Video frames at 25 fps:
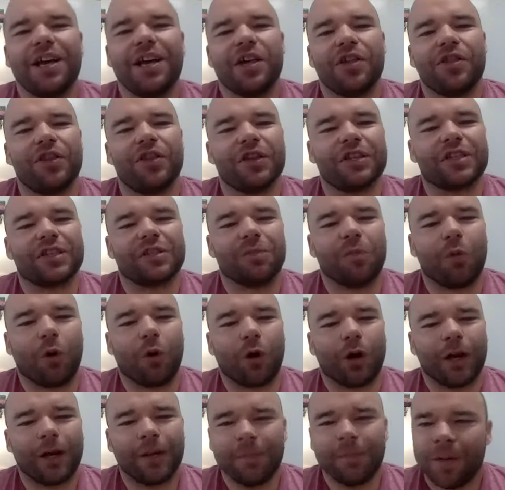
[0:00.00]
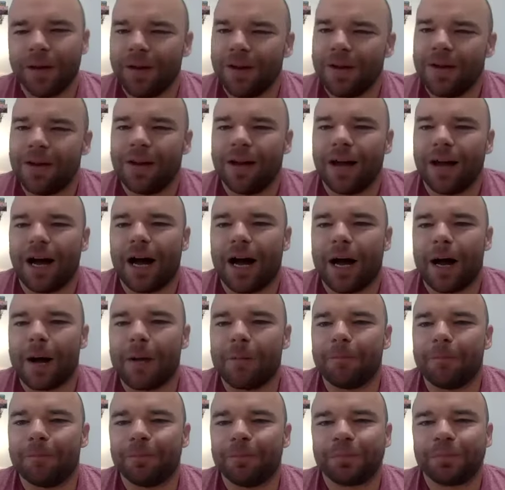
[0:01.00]
this morning.
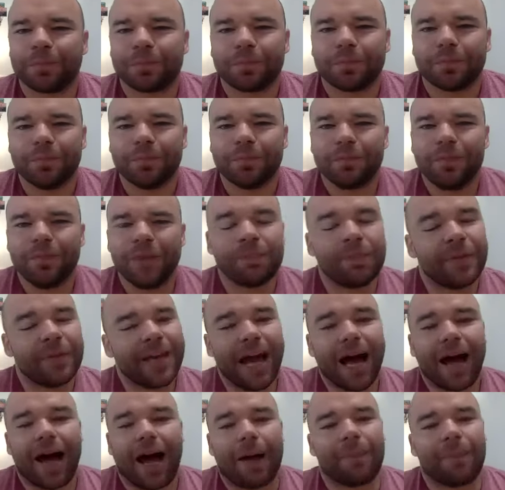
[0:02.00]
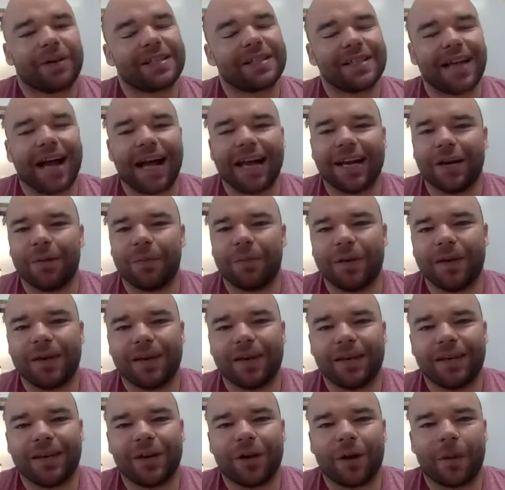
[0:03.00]
But yeah, I'm excited to be
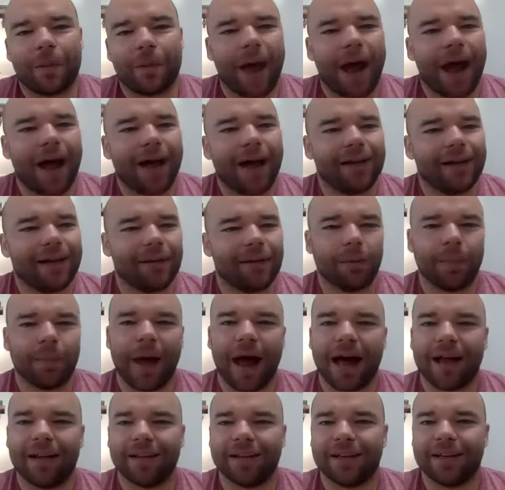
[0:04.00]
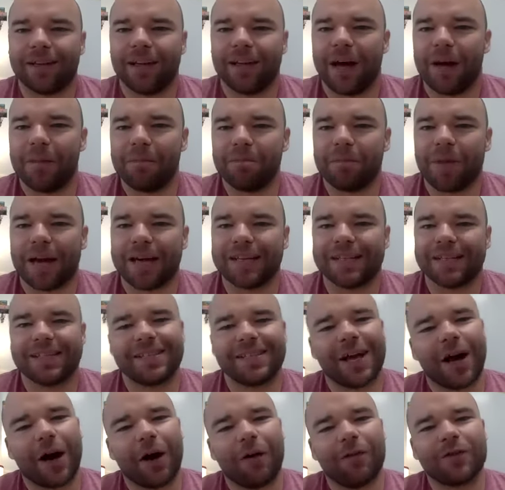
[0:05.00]
here at Pally. I'm a Pally alum
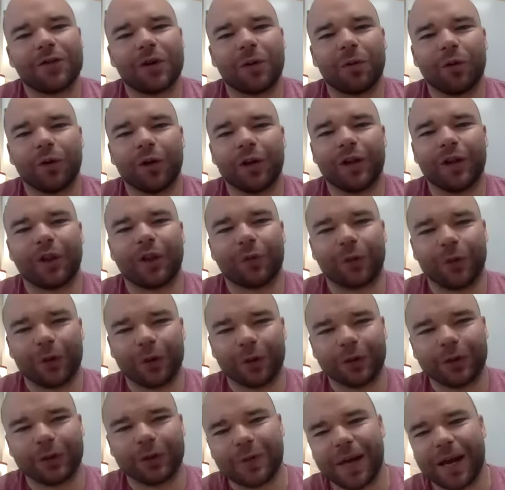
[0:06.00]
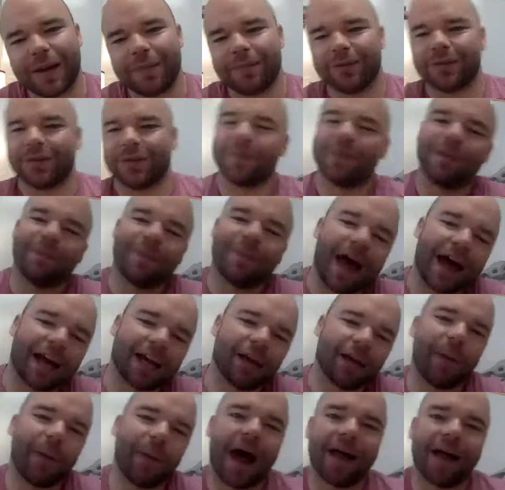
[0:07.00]
myself, so I'm really thrilled to be able to be back at
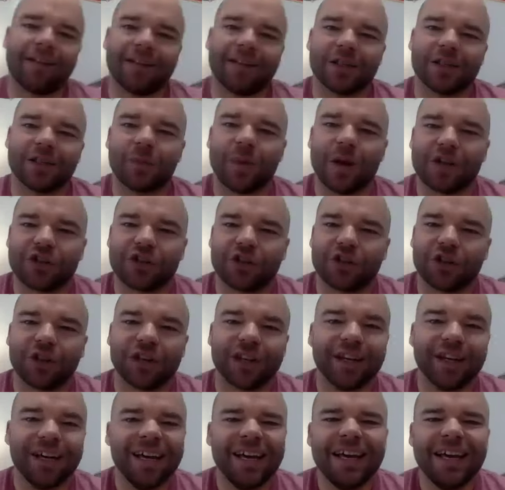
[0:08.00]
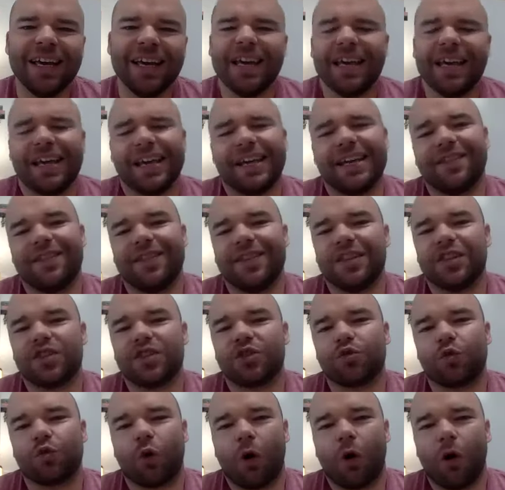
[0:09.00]
Pally, especially in this
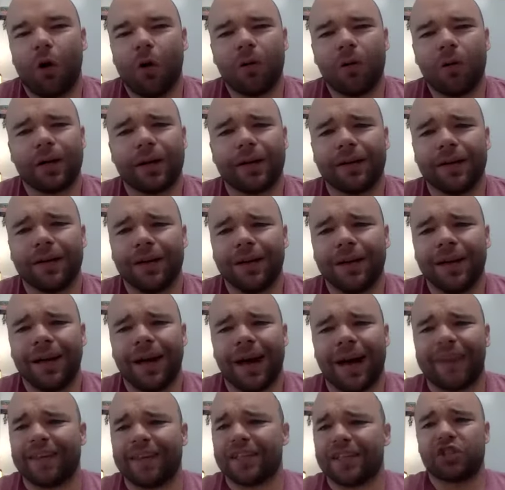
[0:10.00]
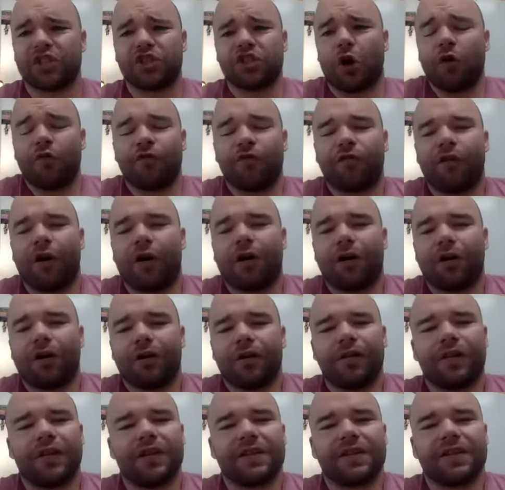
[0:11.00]
role. And I think so far
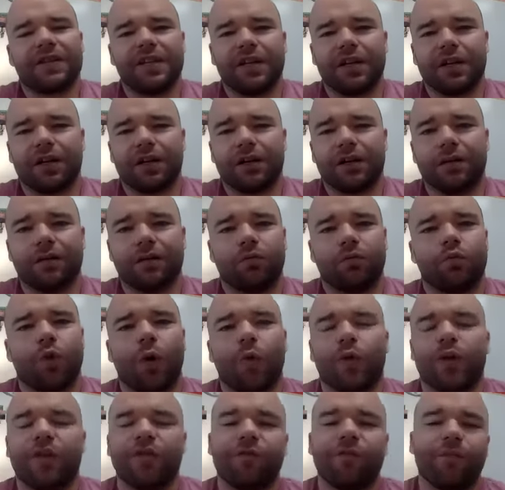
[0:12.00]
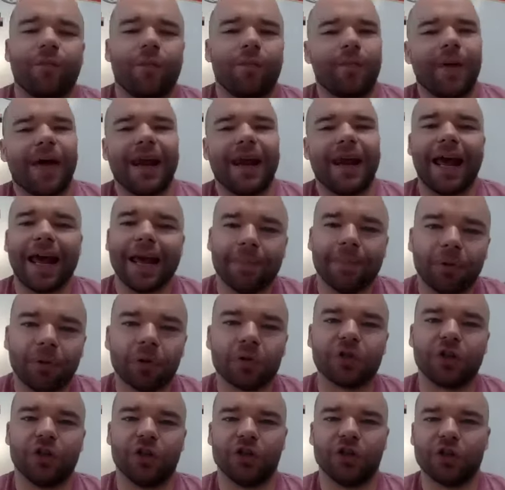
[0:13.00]
this year, what we've been able
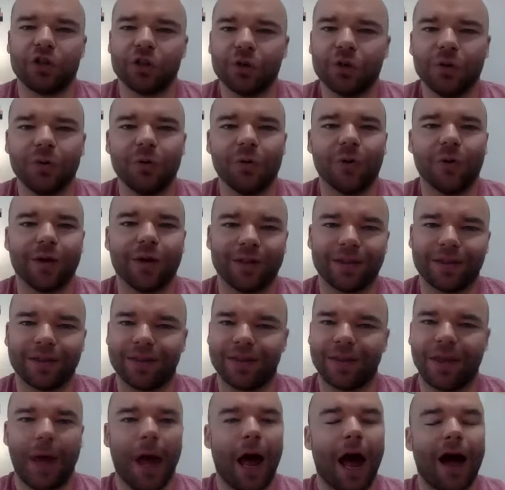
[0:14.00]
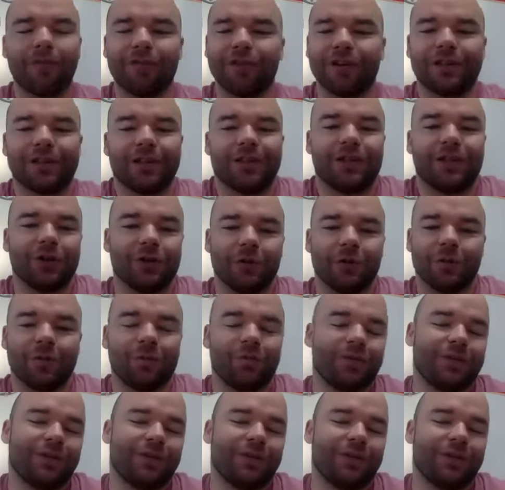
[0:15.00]
to do with having to